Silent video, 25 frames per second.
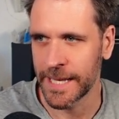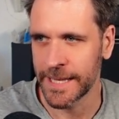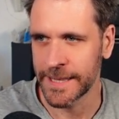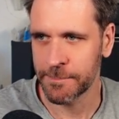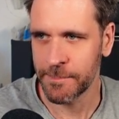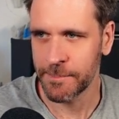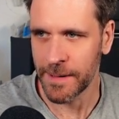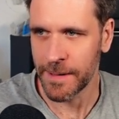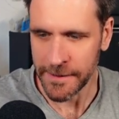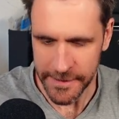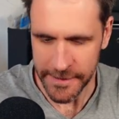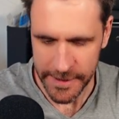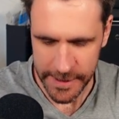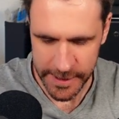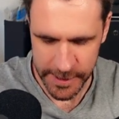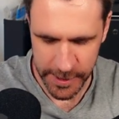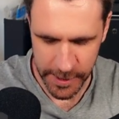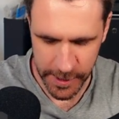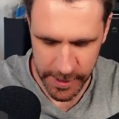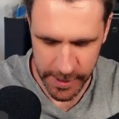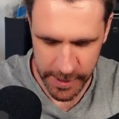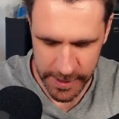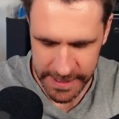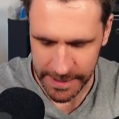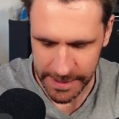The method
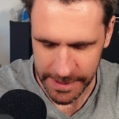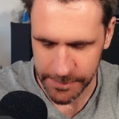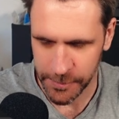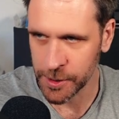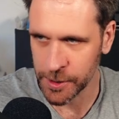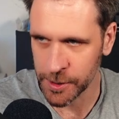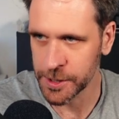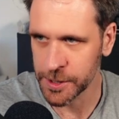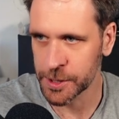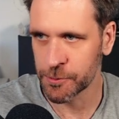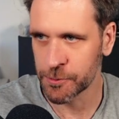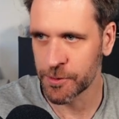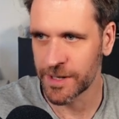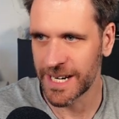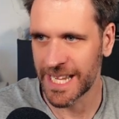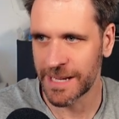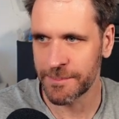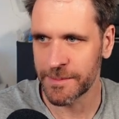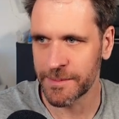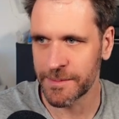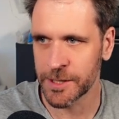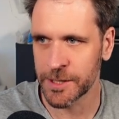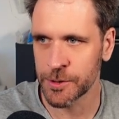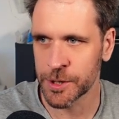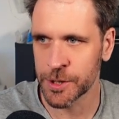source, I'm going to
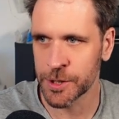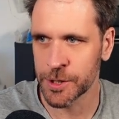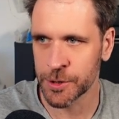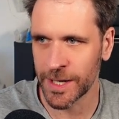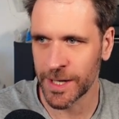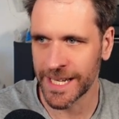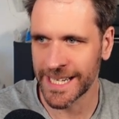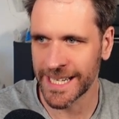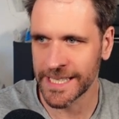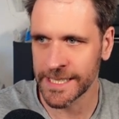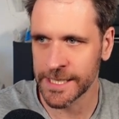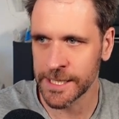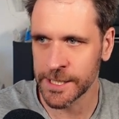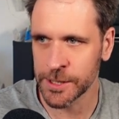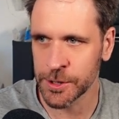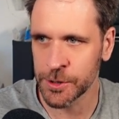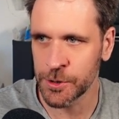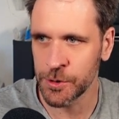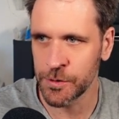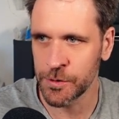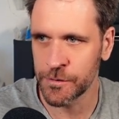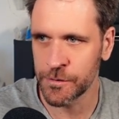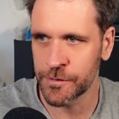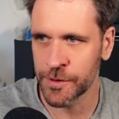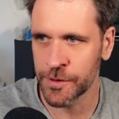rename it to strings
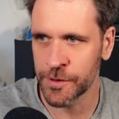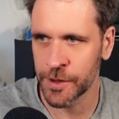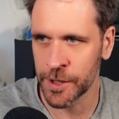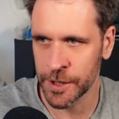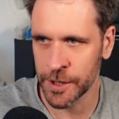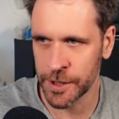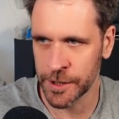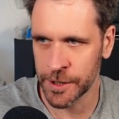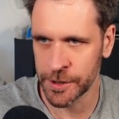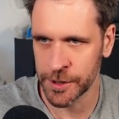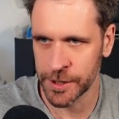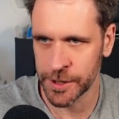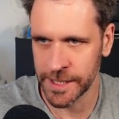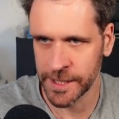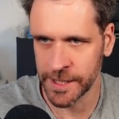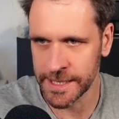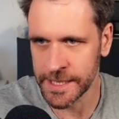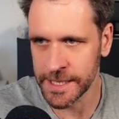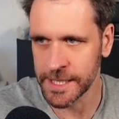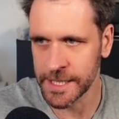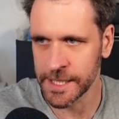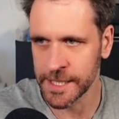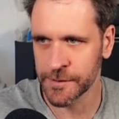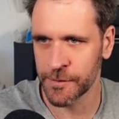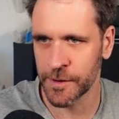to
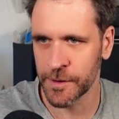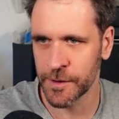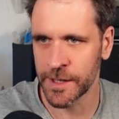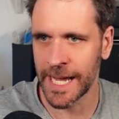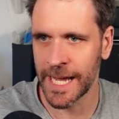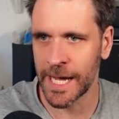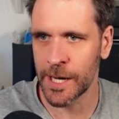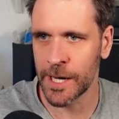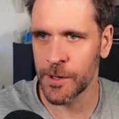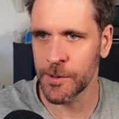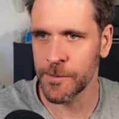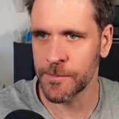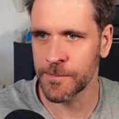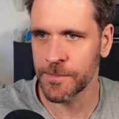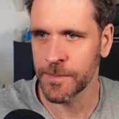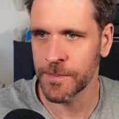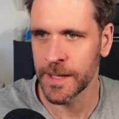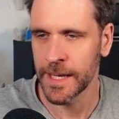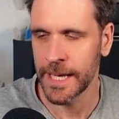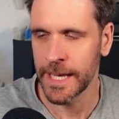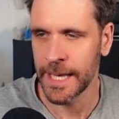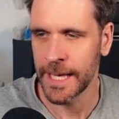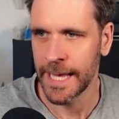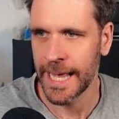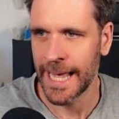versions for now.
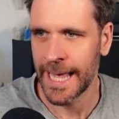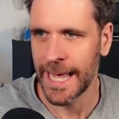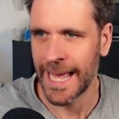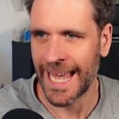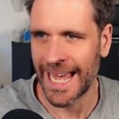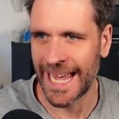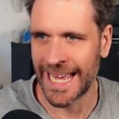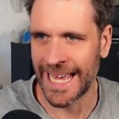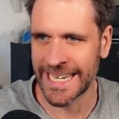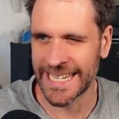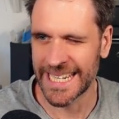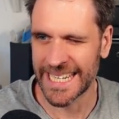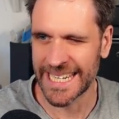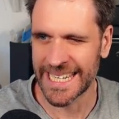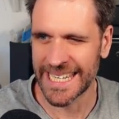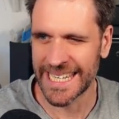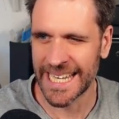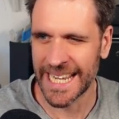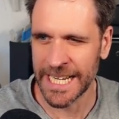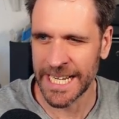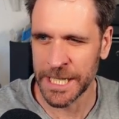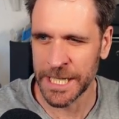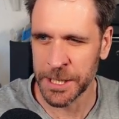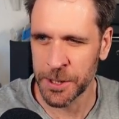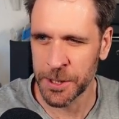And I'd
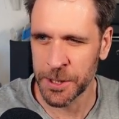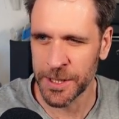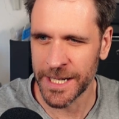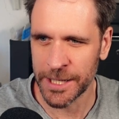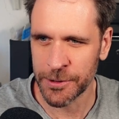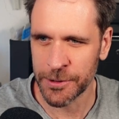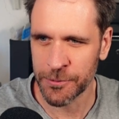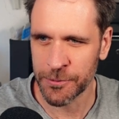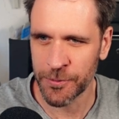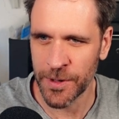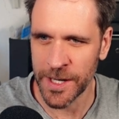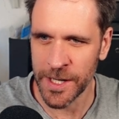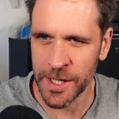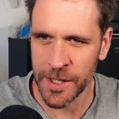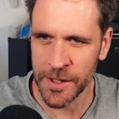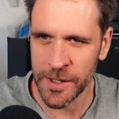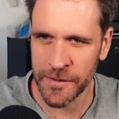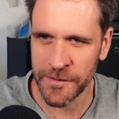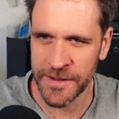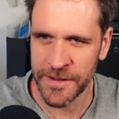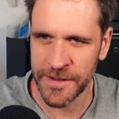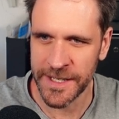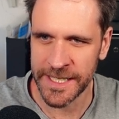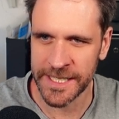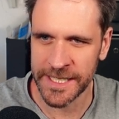like to get rid
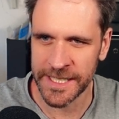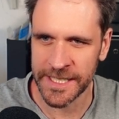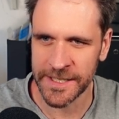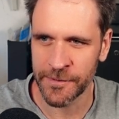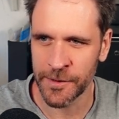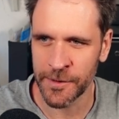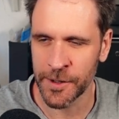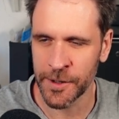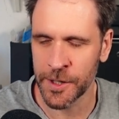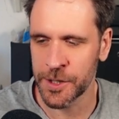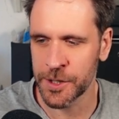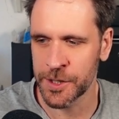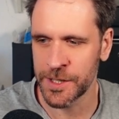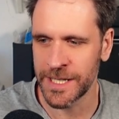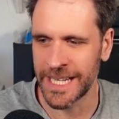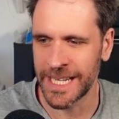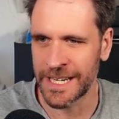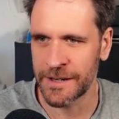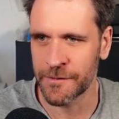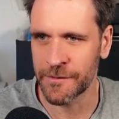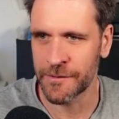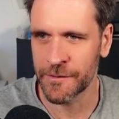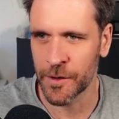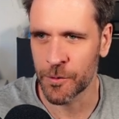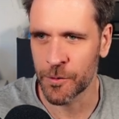of this version
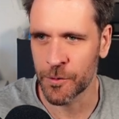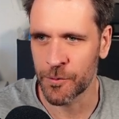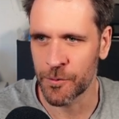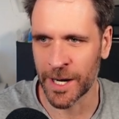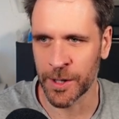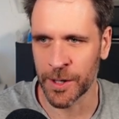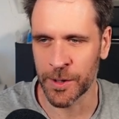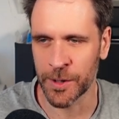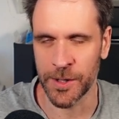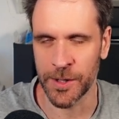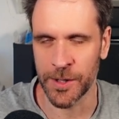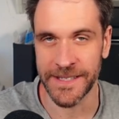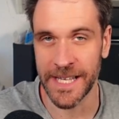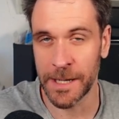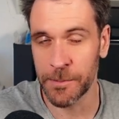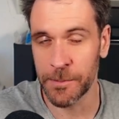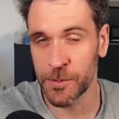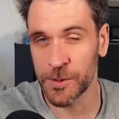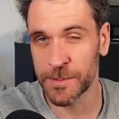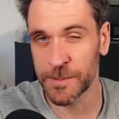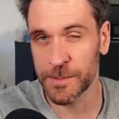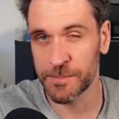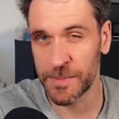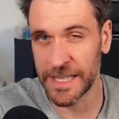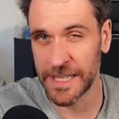info record. That
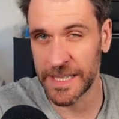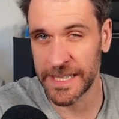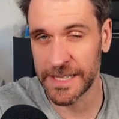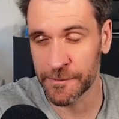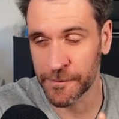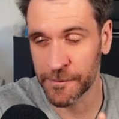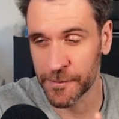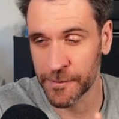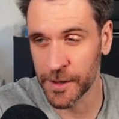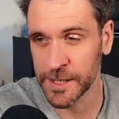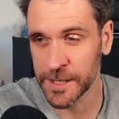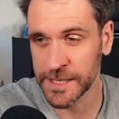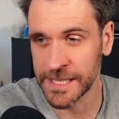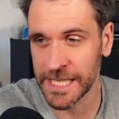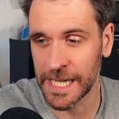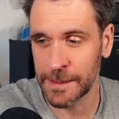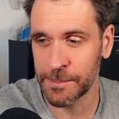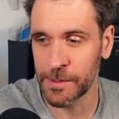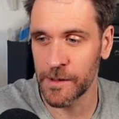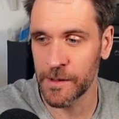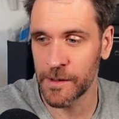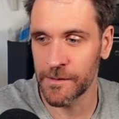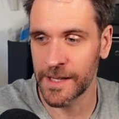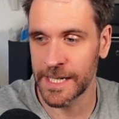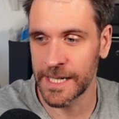would be the first
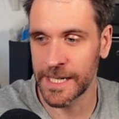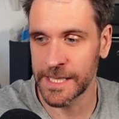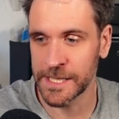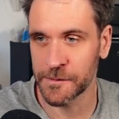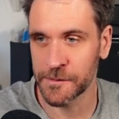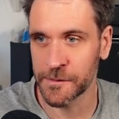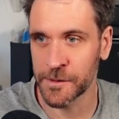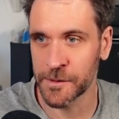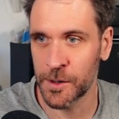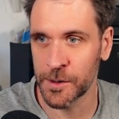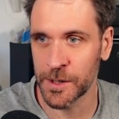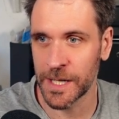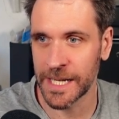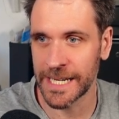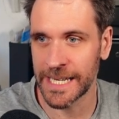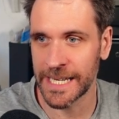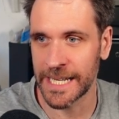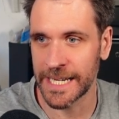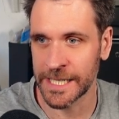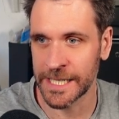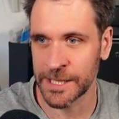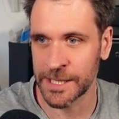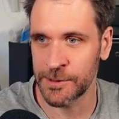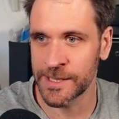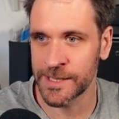couple of lines of code I'd
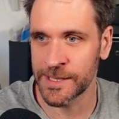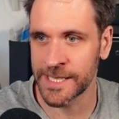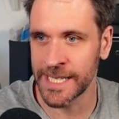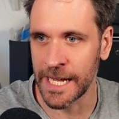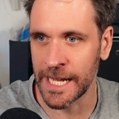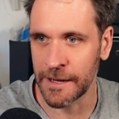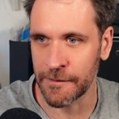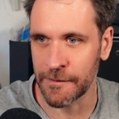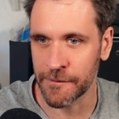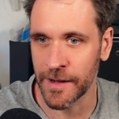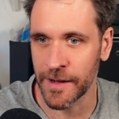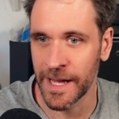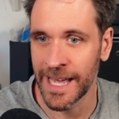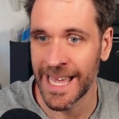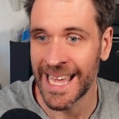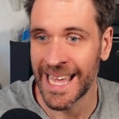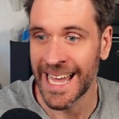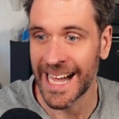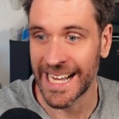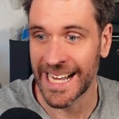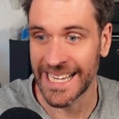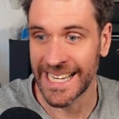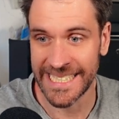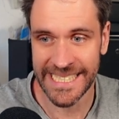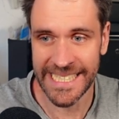like to save.
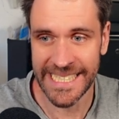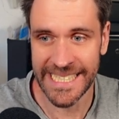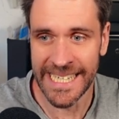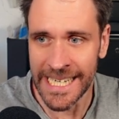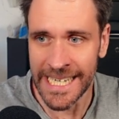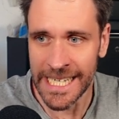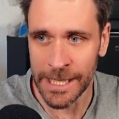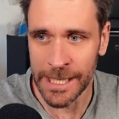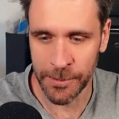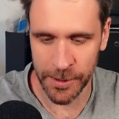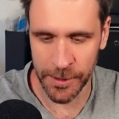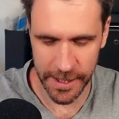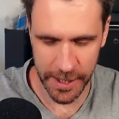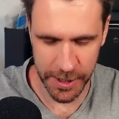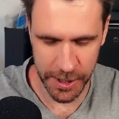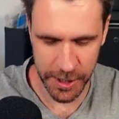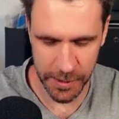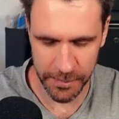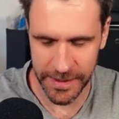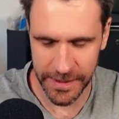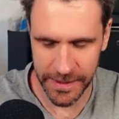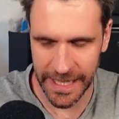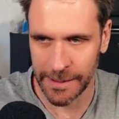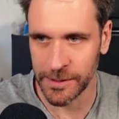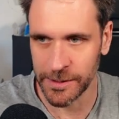Ideally, what I
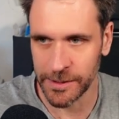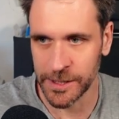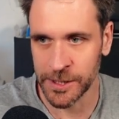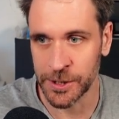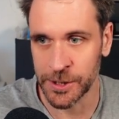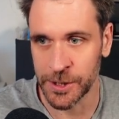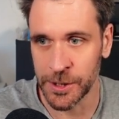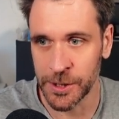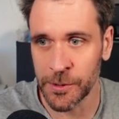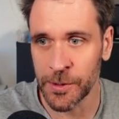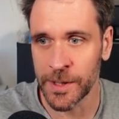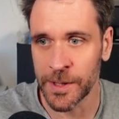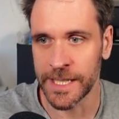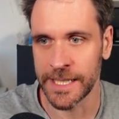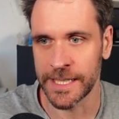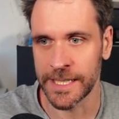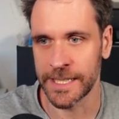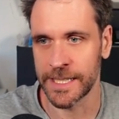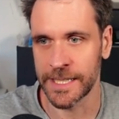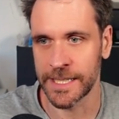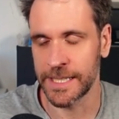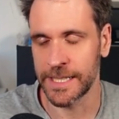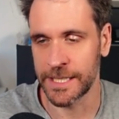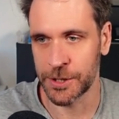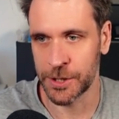should be able to do
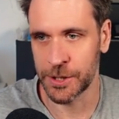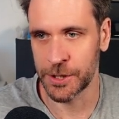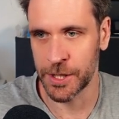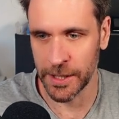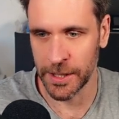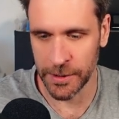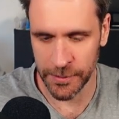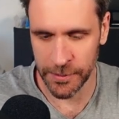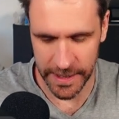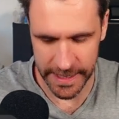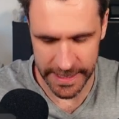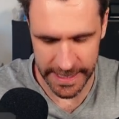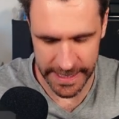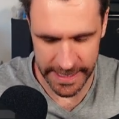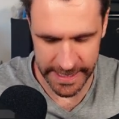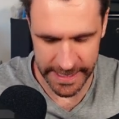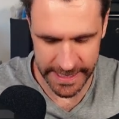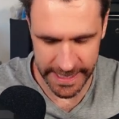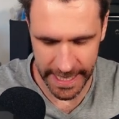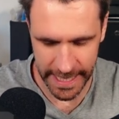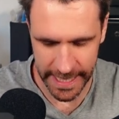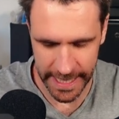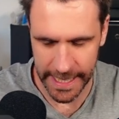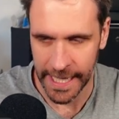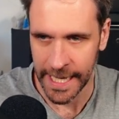in JUnit is
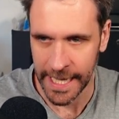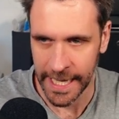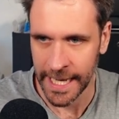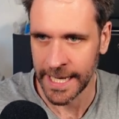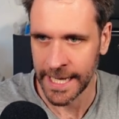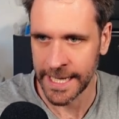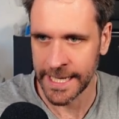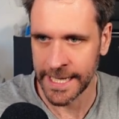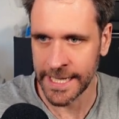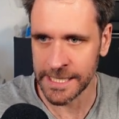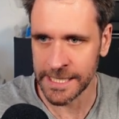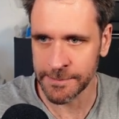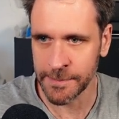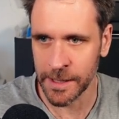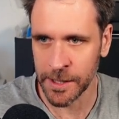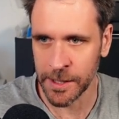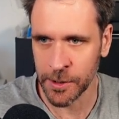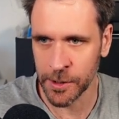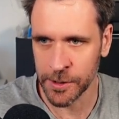say, here's my